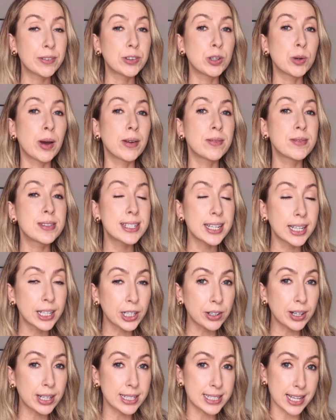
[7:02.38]
if you have
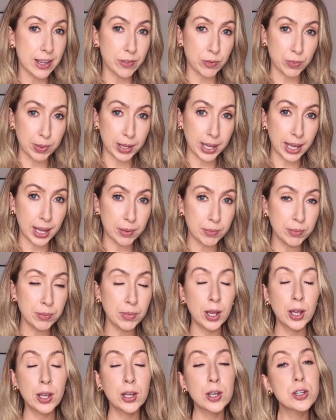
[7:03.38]
dinner at 7 p.m,
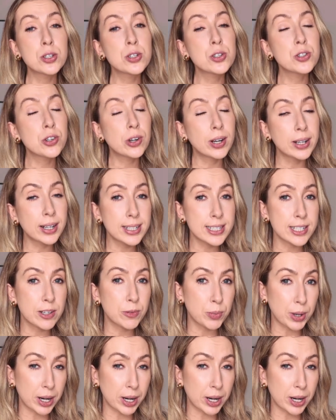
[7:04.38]
you should try not to have